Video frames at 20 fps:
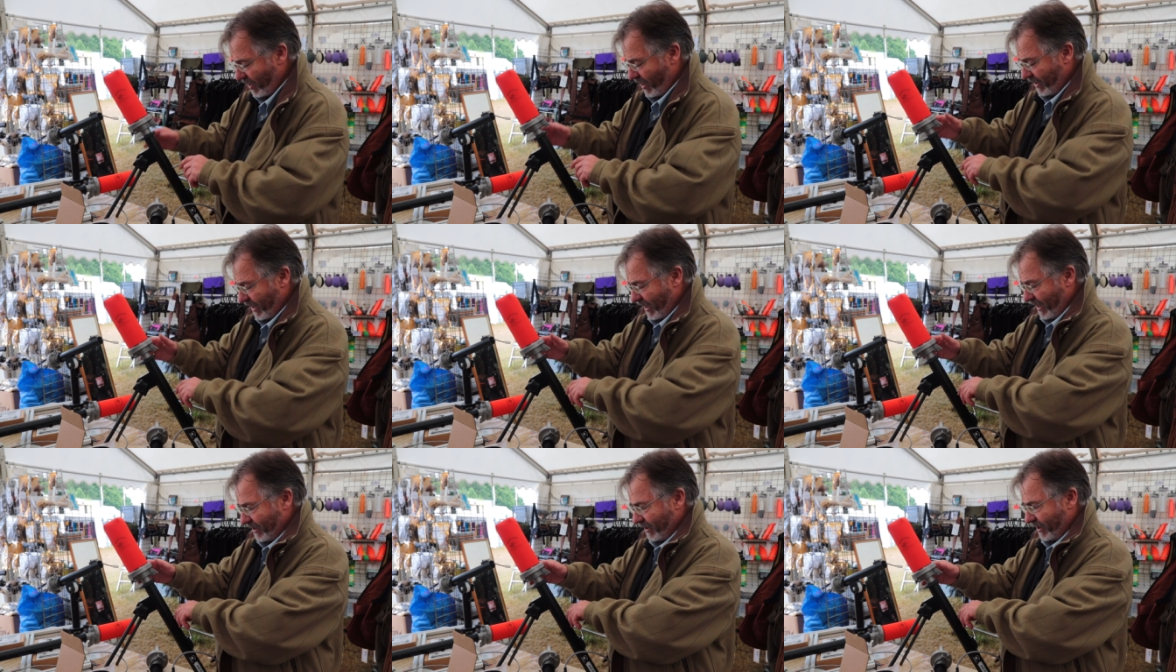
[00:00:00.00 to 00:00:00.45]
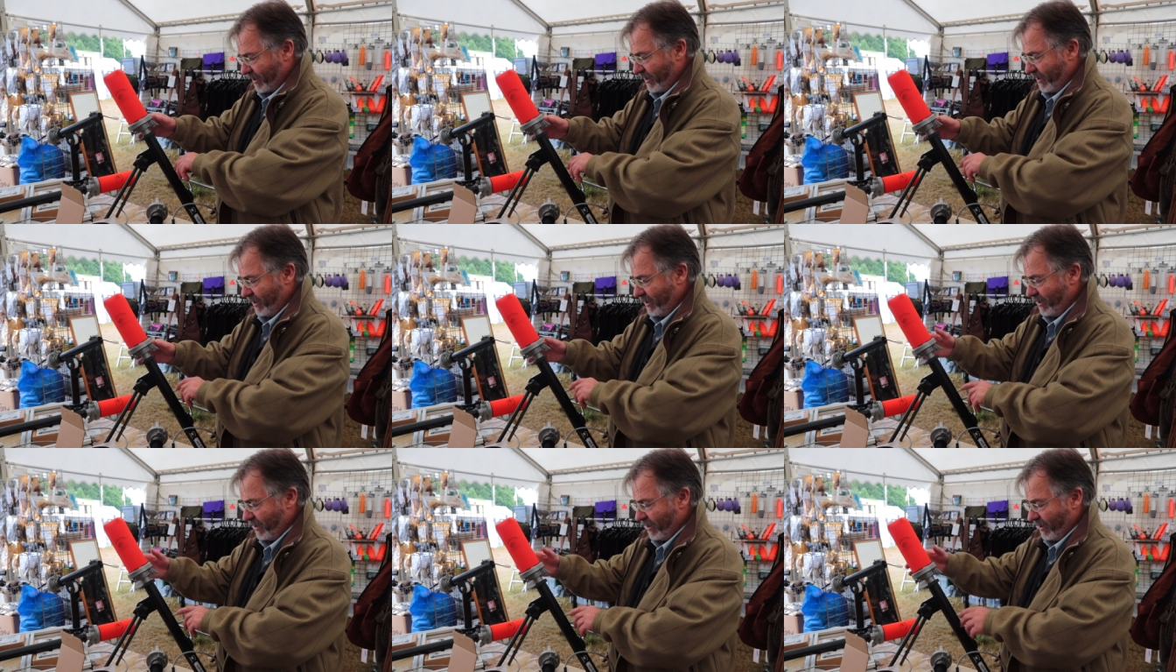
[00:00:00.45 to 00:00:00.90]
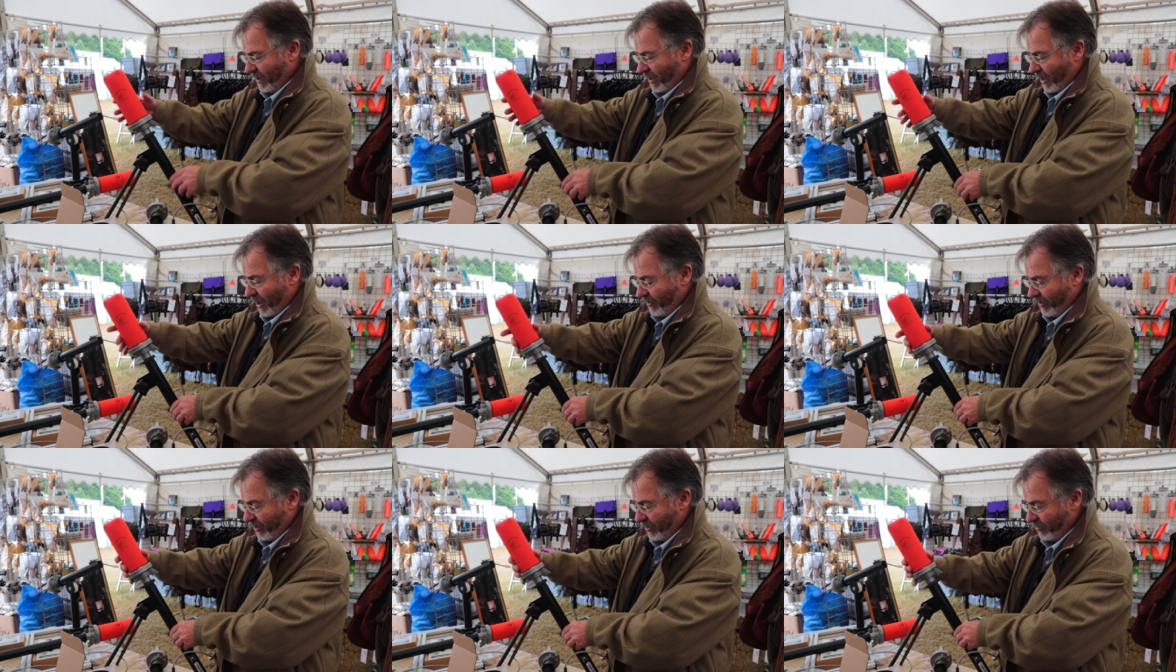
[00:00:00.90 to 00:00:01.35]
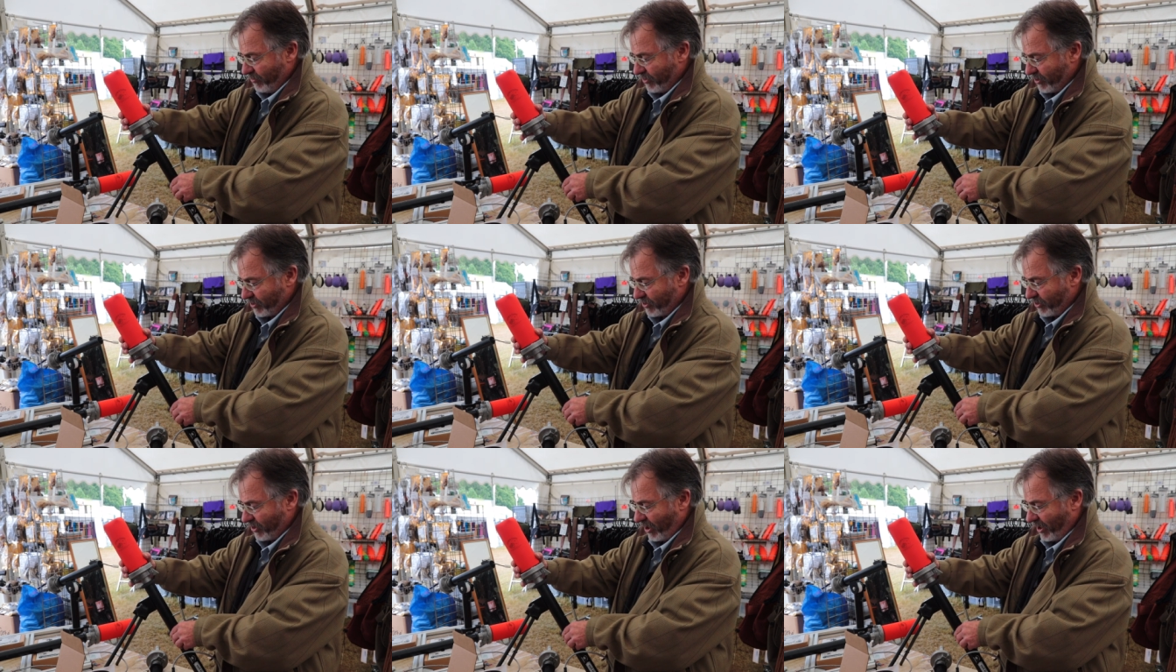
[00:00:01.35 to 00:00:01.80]
an Allen key, and then you
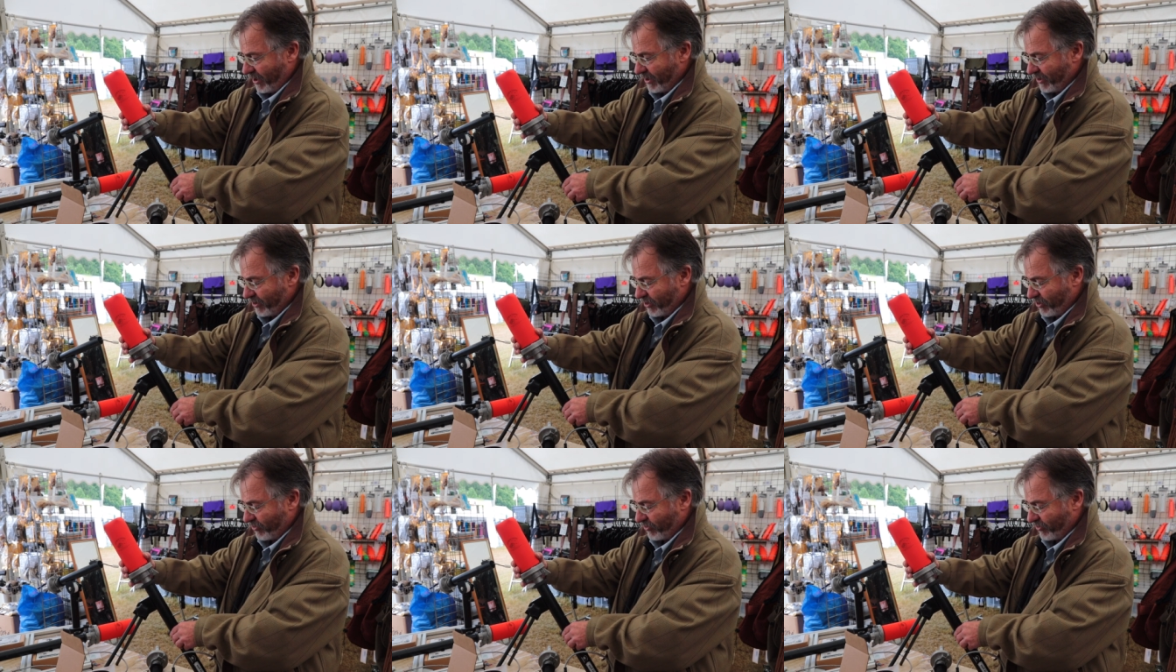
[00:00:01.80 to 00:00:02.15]
just slide it